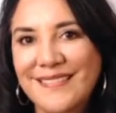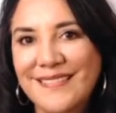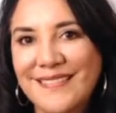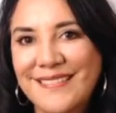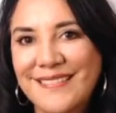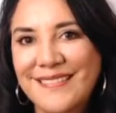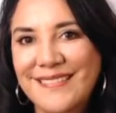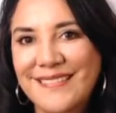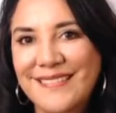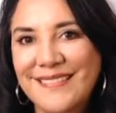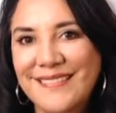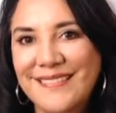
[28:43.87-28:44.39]

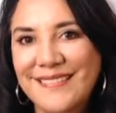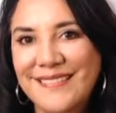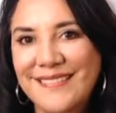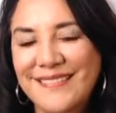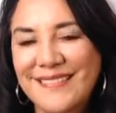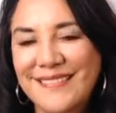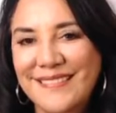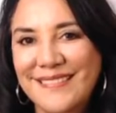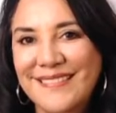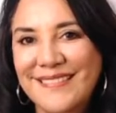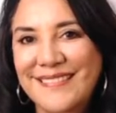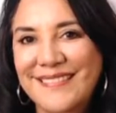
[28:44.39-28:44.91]

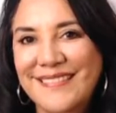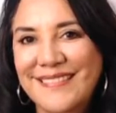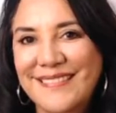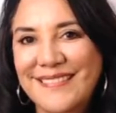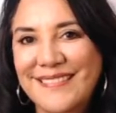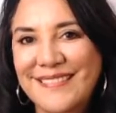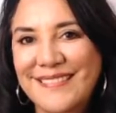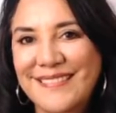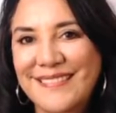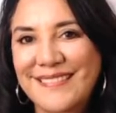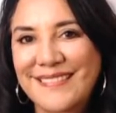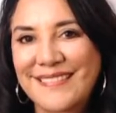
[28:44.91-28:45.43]

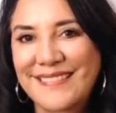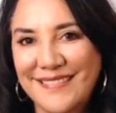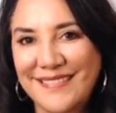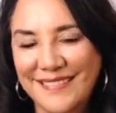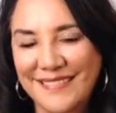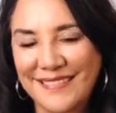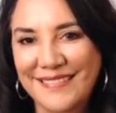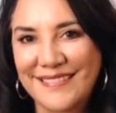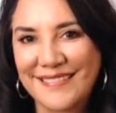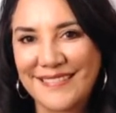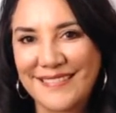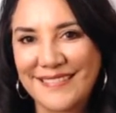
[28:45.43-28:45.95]

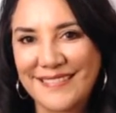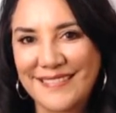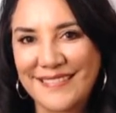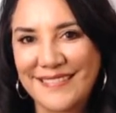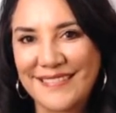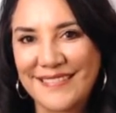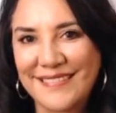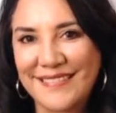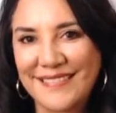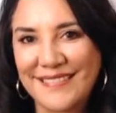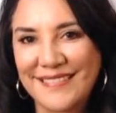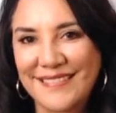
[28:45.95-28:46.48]

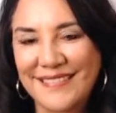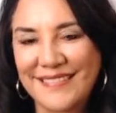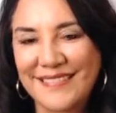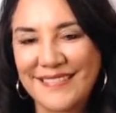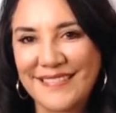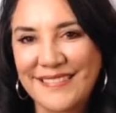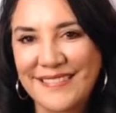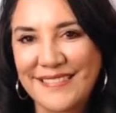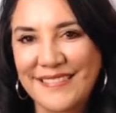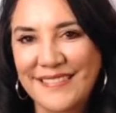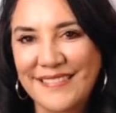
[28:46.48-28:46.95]
This person isn't speaking.